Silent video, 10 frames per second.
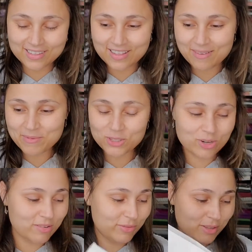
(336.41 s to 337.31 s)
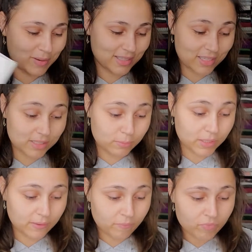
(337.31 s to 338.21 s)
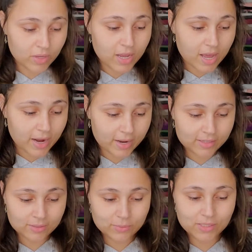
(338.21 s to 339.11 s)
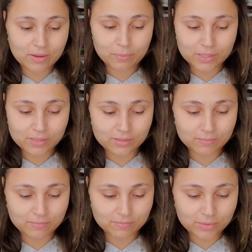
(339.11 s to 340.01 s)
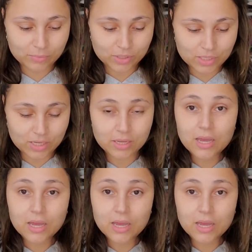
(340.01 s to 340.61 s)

I'm not sure how I feel about these, but I guess once I press them, we'll see.